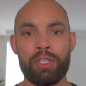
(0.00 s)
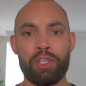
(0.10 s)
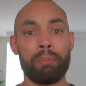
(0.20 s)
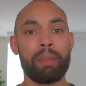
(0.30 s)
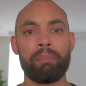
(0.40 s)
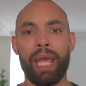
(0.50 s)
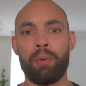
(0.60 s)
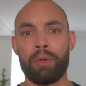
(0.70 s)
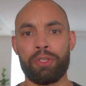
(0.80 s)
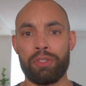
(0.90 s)
Jumping
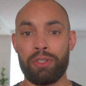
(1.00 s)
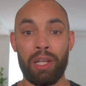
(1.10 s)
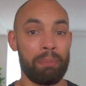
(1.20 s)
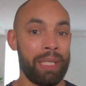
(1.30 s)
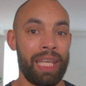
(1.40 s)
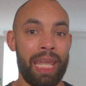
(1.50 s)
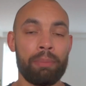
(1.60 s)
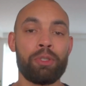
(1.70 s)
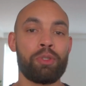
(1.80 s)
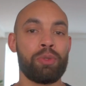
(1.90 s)
backwards, not being
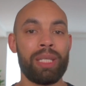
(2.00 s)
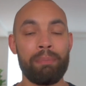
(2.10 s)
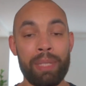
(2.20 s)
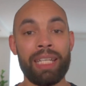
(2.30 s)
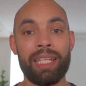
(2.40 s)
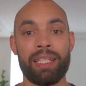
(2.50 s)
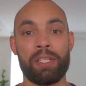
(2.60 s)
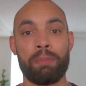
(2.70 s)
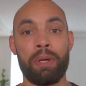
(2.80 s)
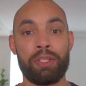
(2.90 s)
able to immediately
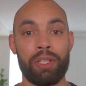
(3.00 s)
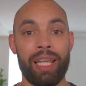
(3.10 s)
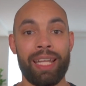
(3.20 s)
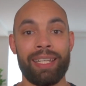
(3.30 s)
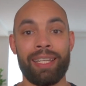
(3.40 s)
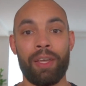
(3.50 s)
spot your landing,